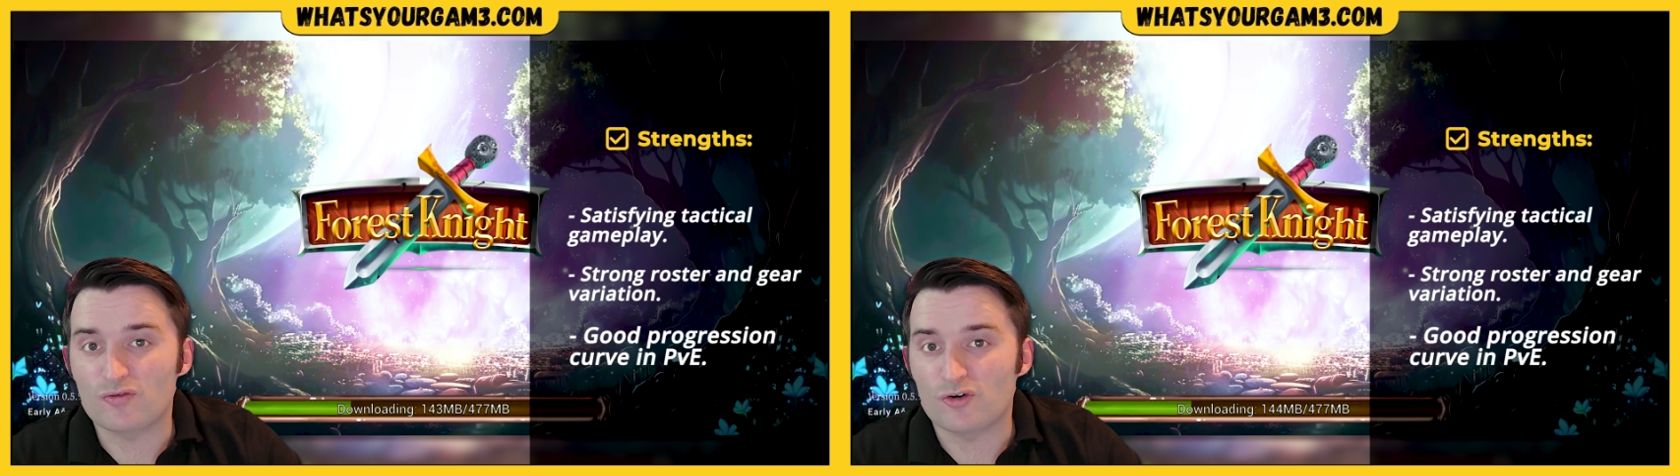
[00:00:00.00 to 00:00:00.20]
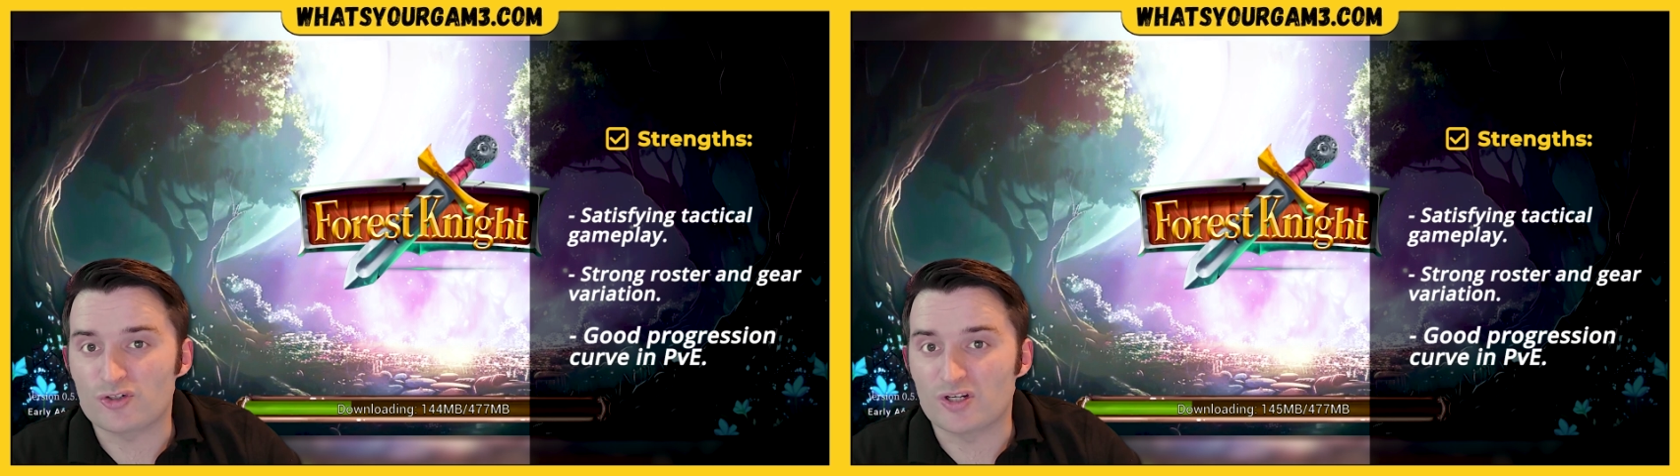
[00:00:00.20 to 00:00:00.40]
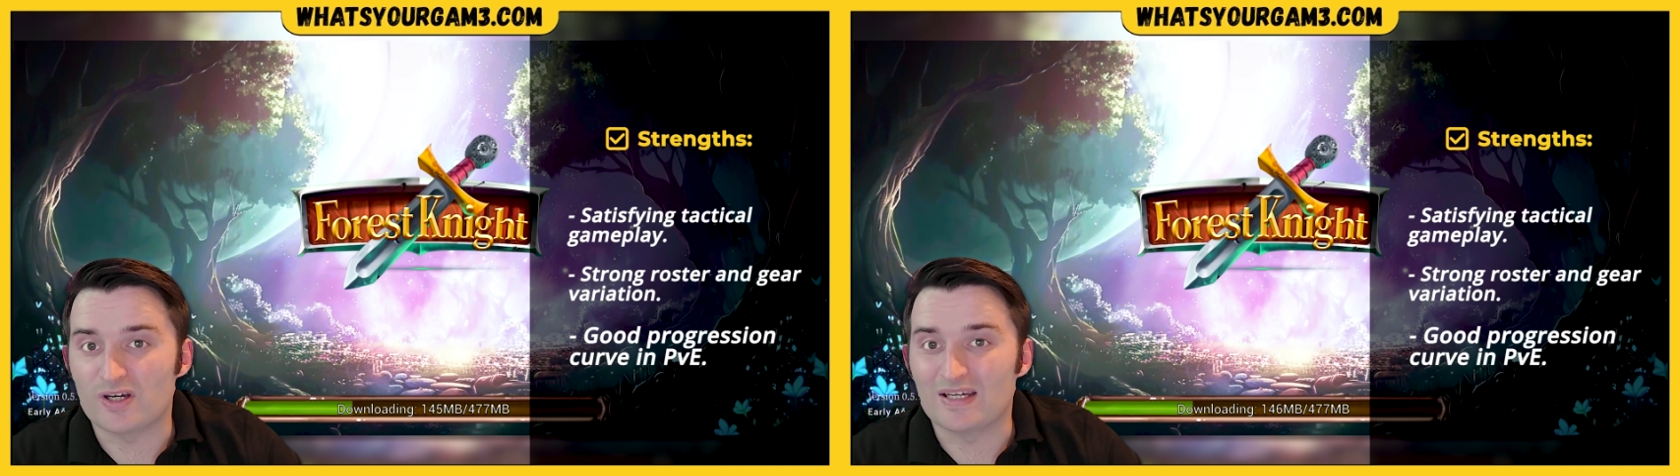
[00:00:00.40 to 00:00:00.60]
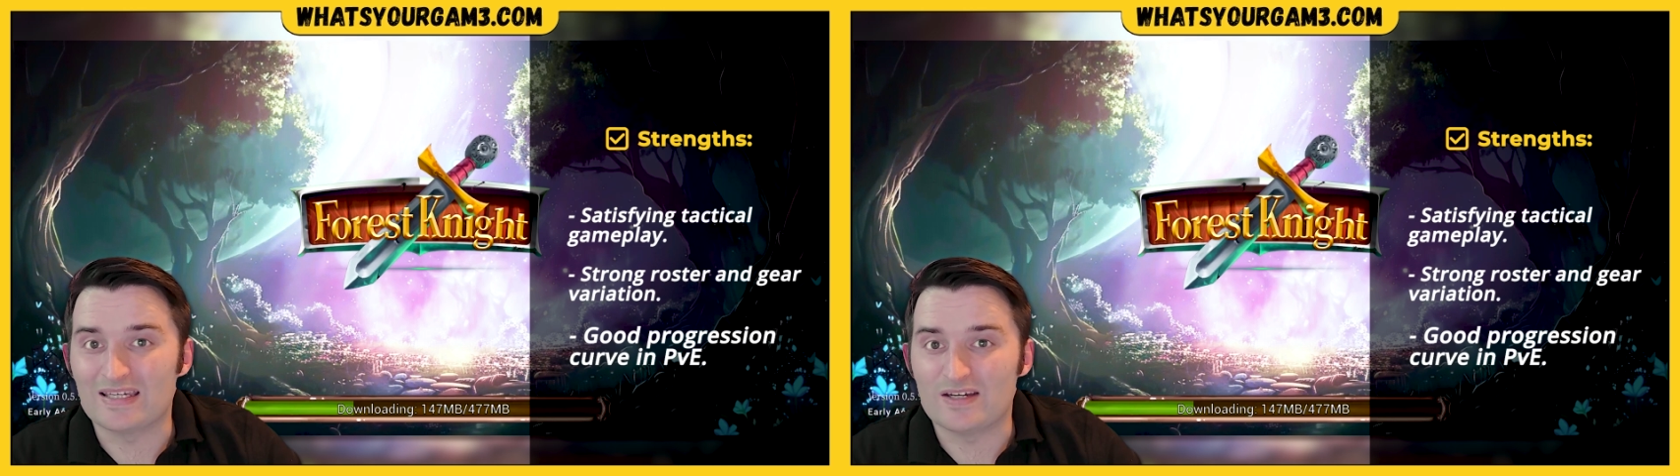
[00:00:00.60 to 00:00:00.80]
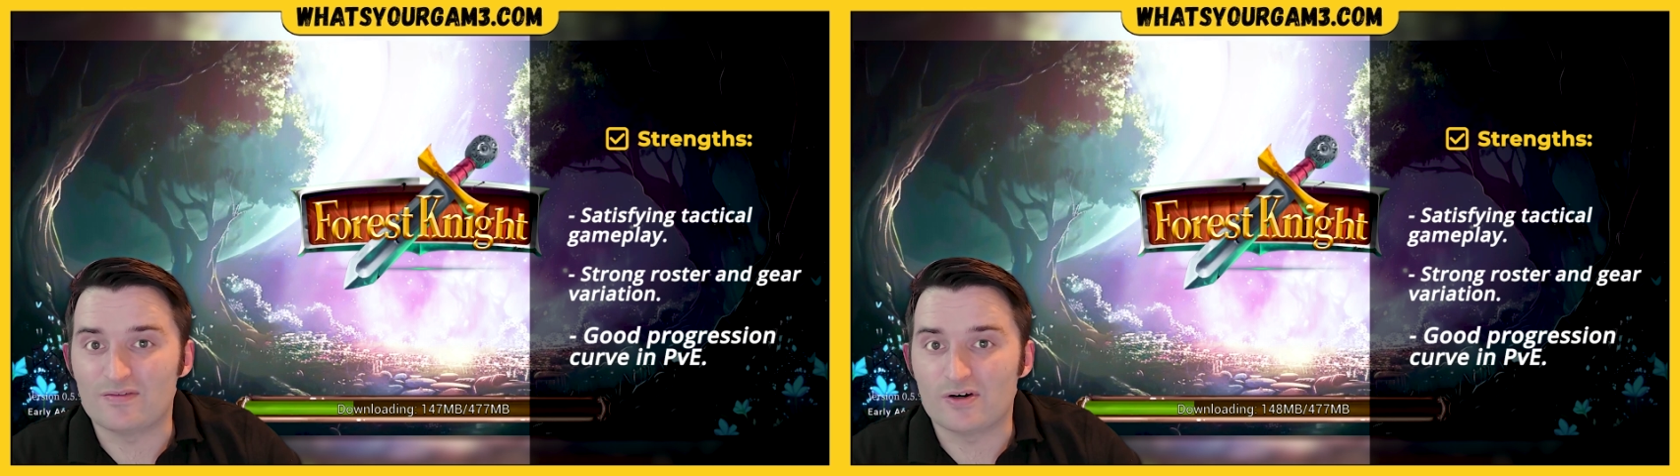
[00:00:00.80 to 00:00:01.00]
roster and
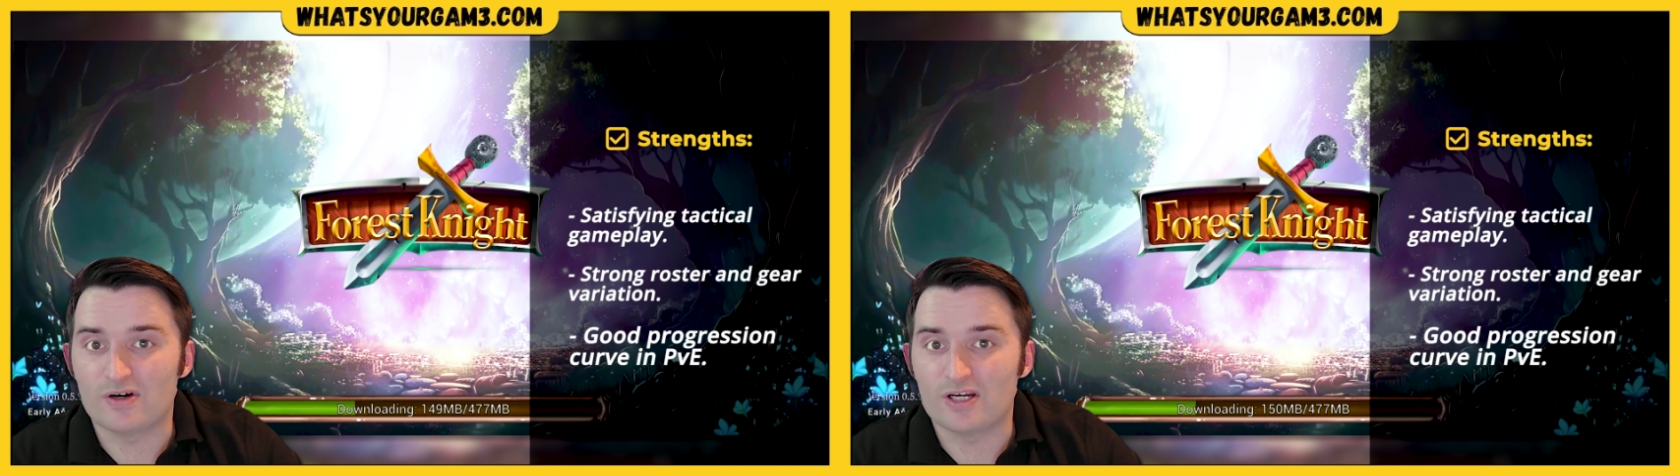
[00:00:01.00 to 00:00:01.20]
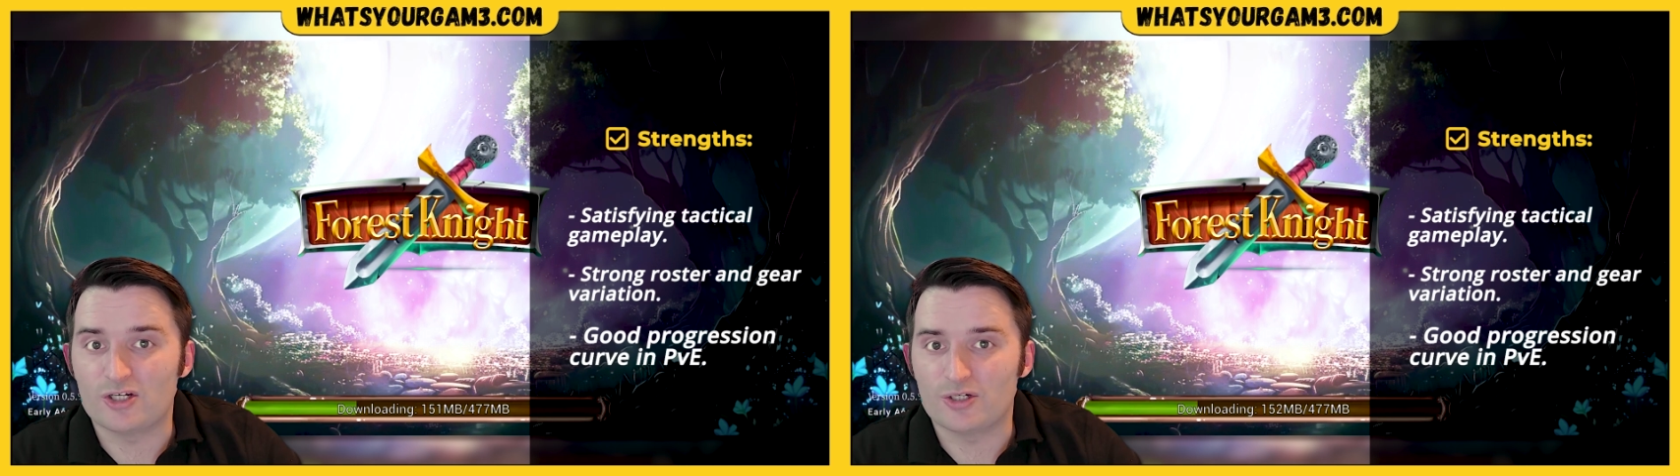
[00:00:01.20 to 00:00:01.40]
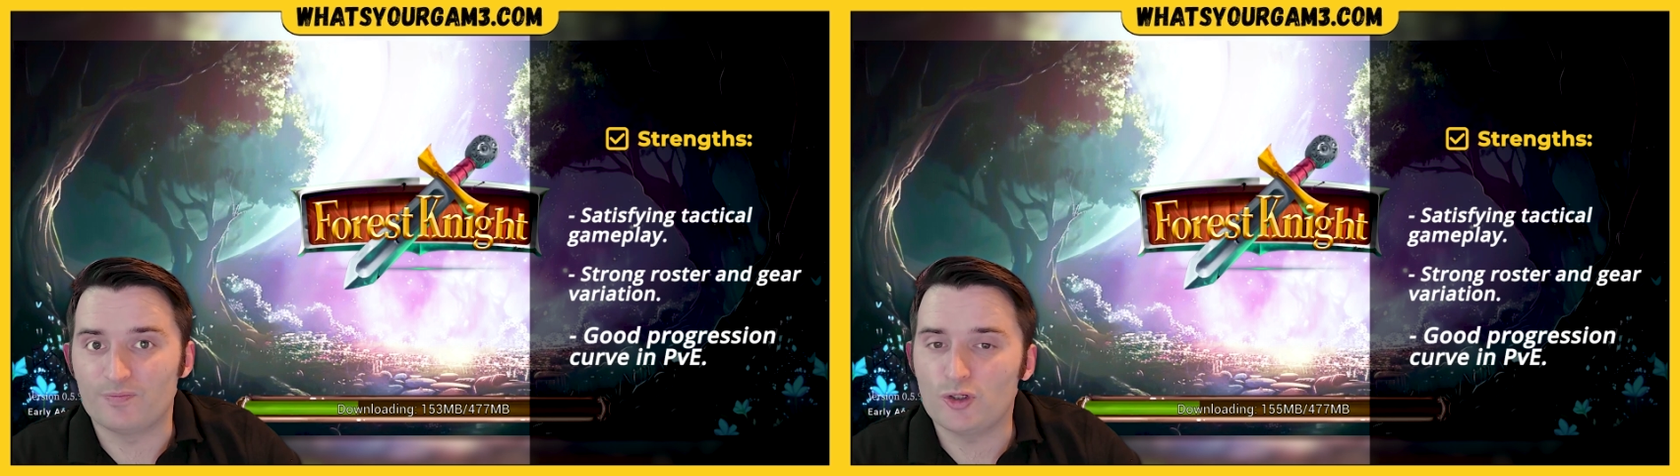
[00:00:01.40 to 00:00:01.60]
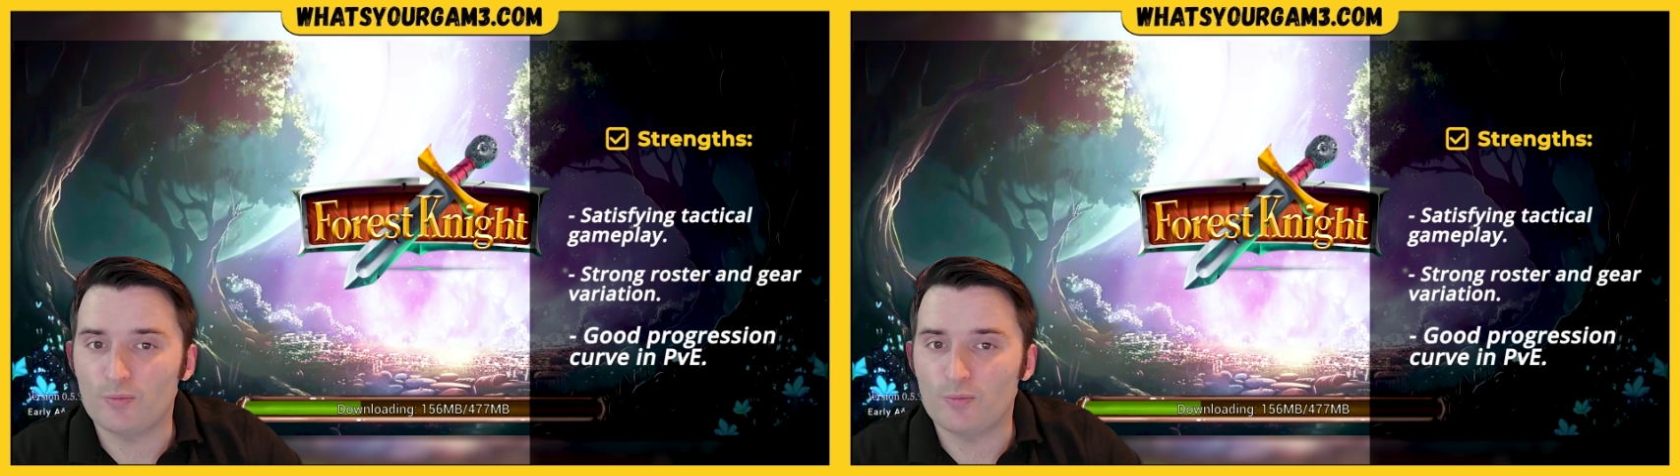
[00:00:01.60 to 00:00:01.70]
gear variation,